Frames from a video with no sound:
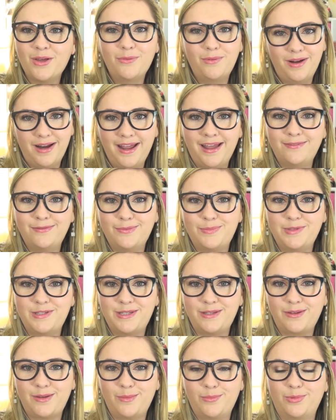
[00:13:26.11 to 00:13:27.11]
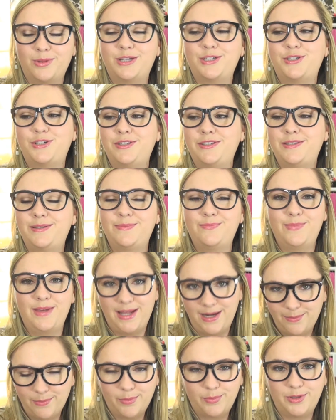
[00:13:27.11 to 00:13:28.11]
when I have a bazillion blushes
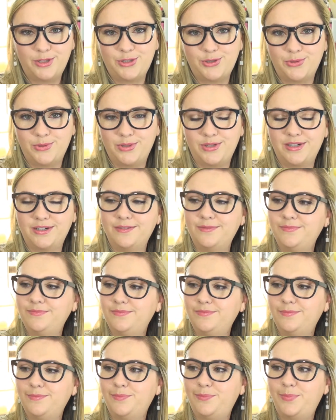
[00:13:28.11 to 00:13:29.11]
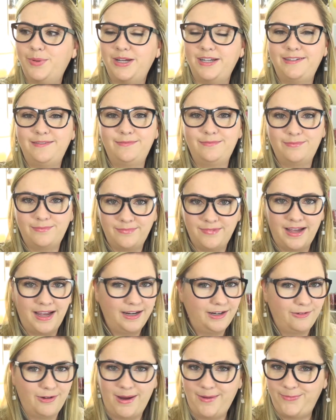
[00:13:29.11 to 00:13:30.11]
and I'm a blush hoarder, but
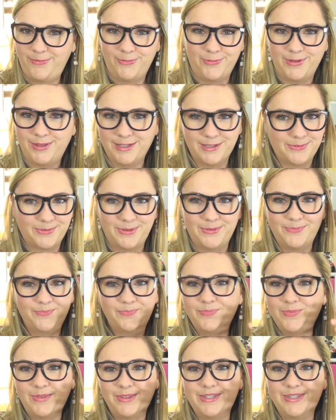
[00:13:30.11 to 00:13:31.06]
I grabbed for this one.